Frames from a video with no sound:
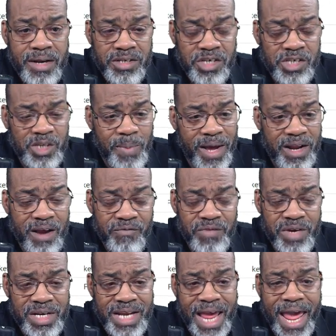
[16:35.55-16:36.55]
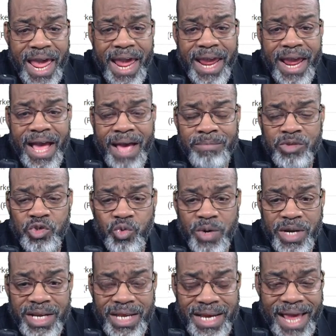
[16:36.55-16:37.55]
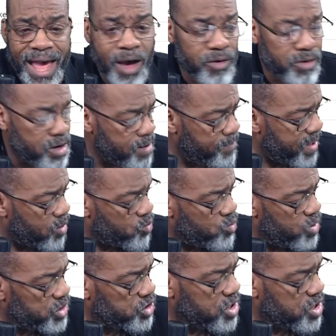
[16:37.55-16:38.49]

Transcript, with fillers: just about every day I'm tweeting out about which